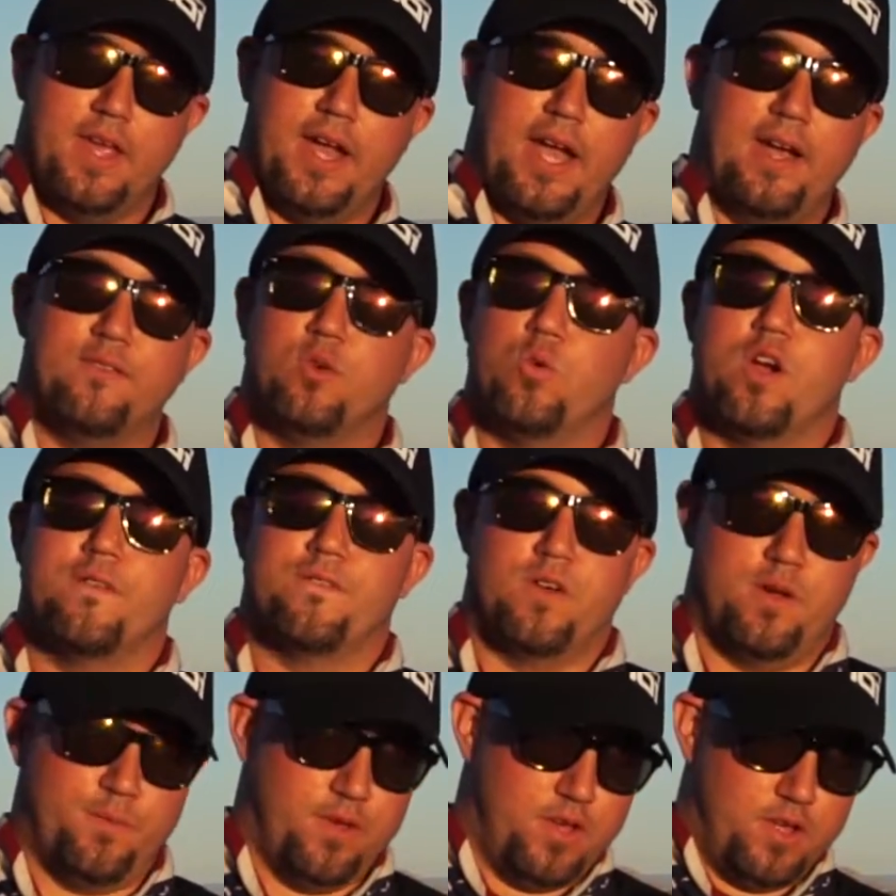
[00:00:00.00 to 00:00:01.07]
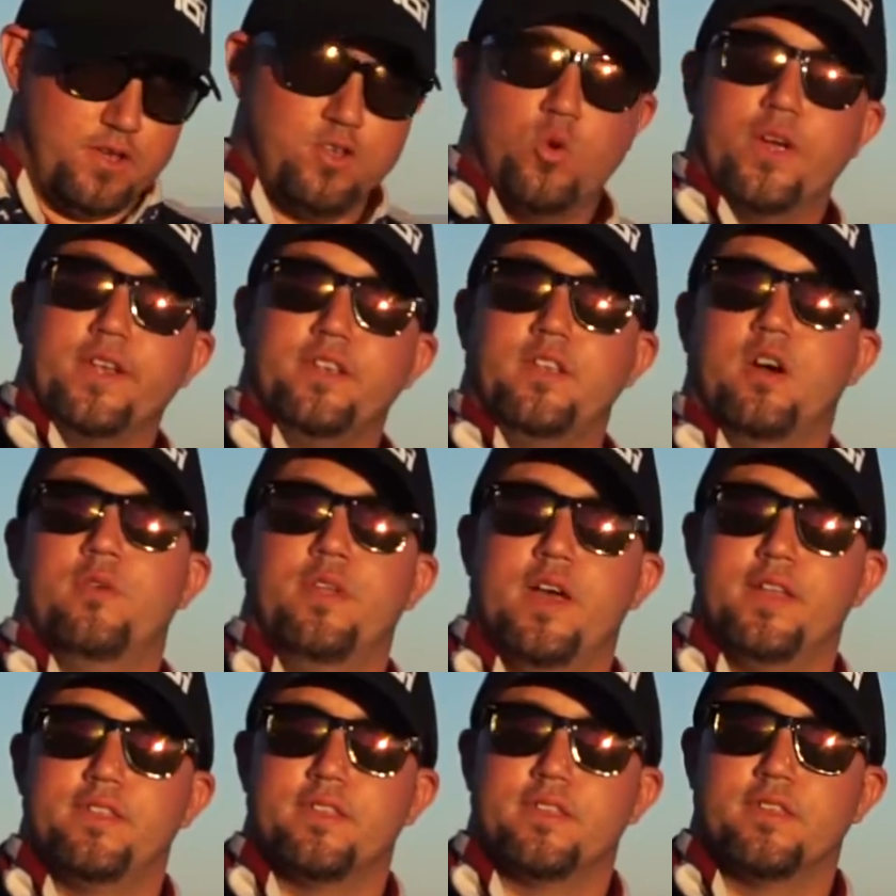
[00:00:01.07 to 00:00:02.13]
everywhere from doing
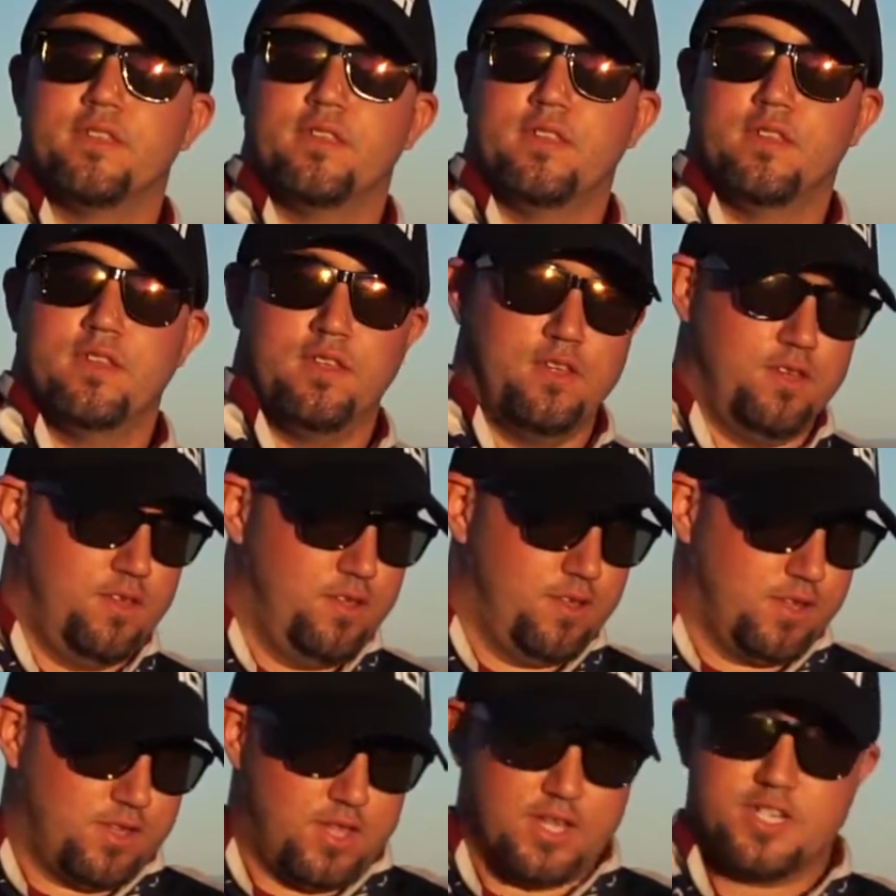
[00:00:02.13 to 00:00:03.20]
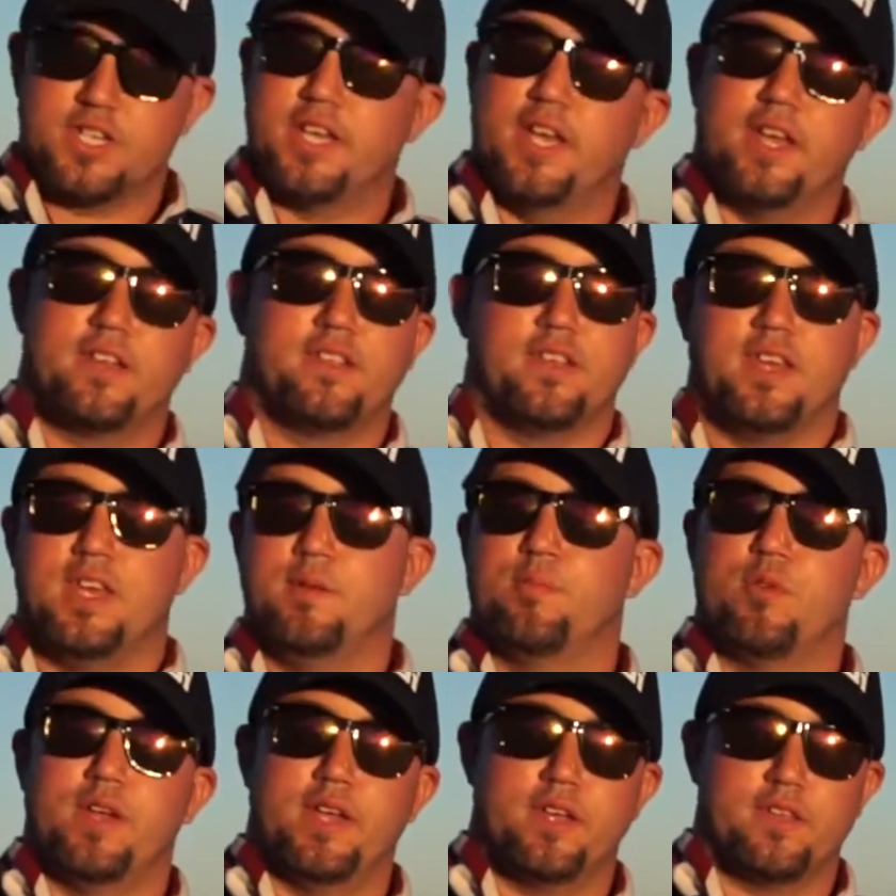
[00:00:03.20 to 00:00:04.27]
donuts, clutch kicks,
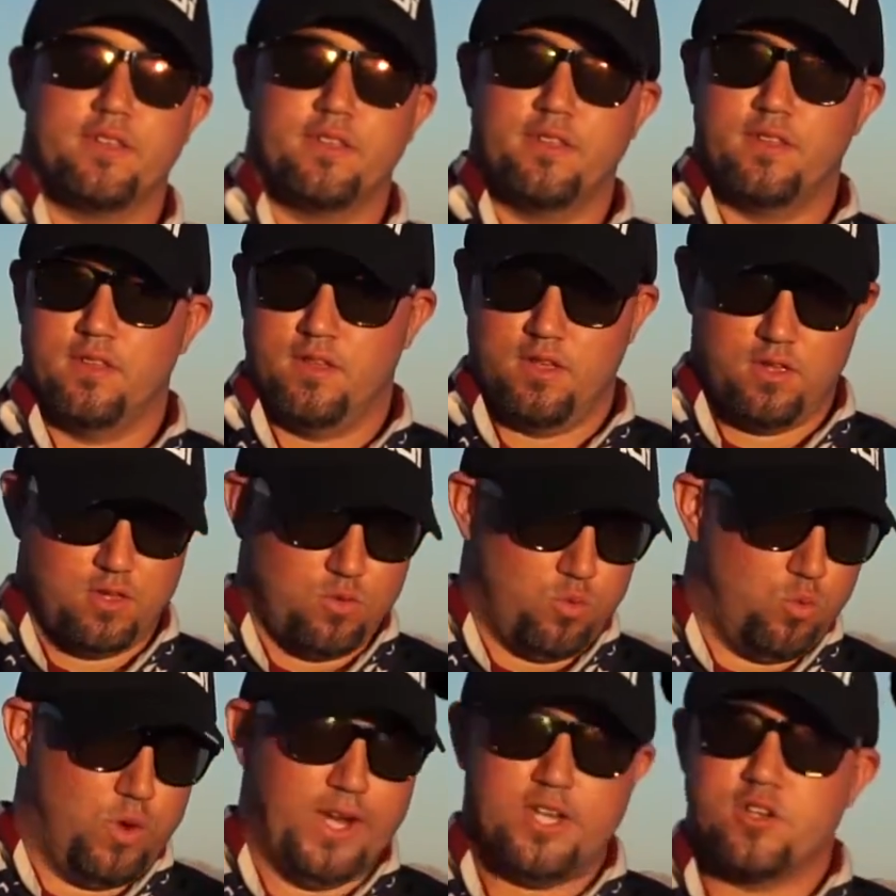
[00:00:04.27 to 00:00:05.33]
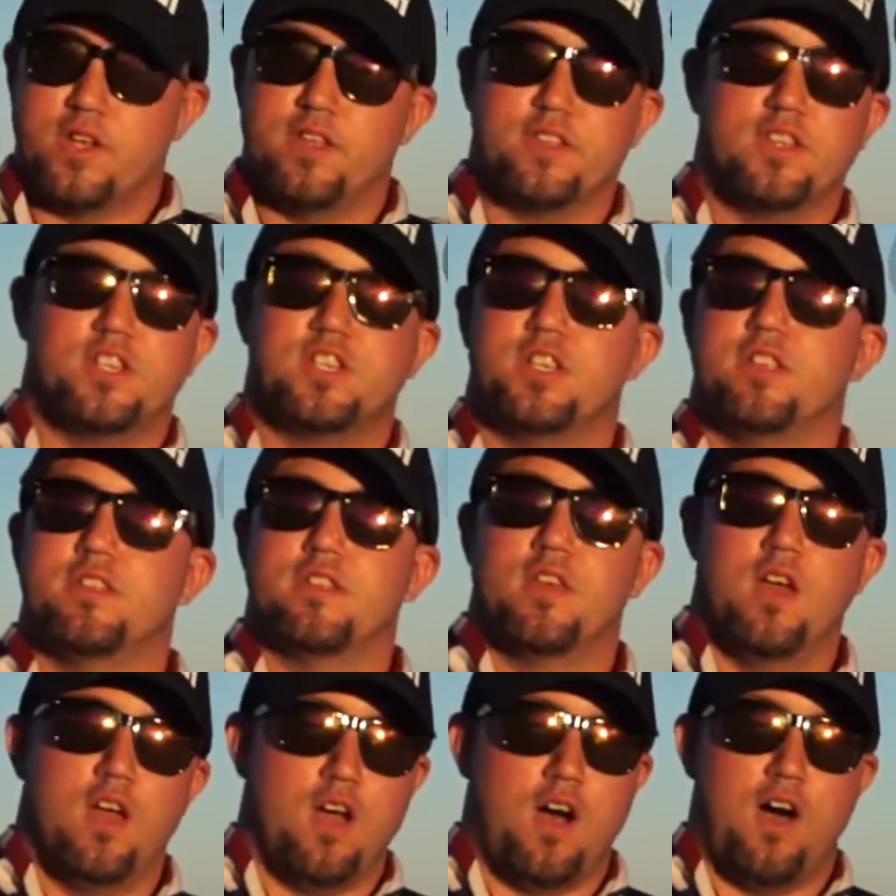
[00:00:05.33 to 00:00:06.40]
e-brakes, weight transitions,
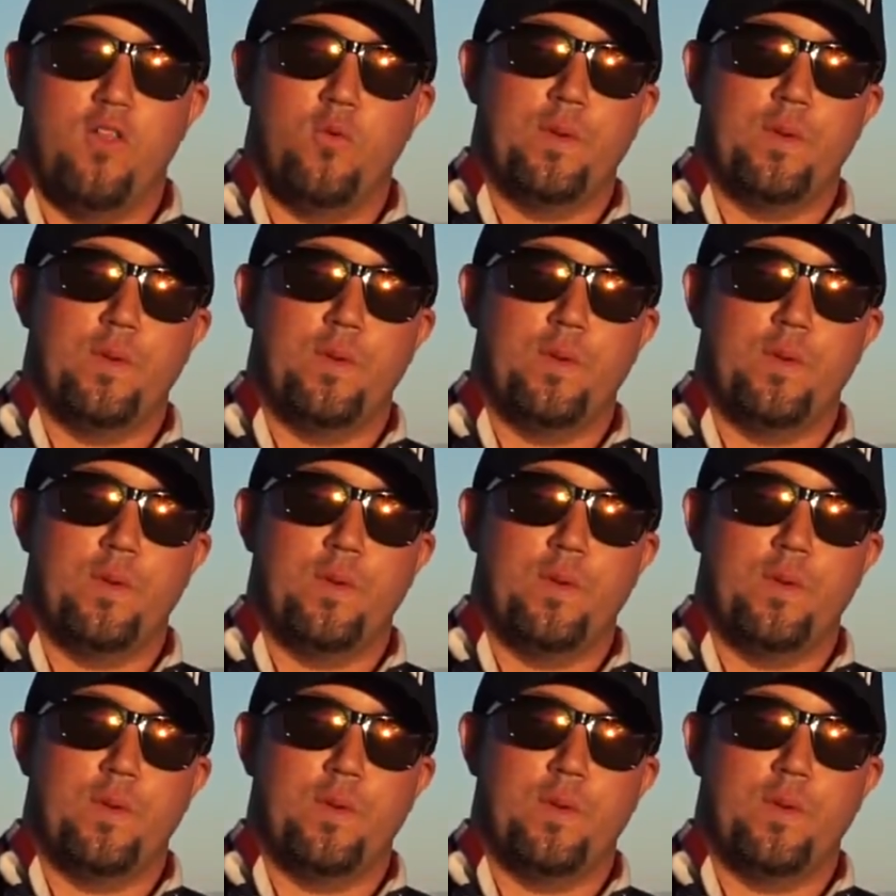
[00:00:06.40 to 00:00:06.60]
all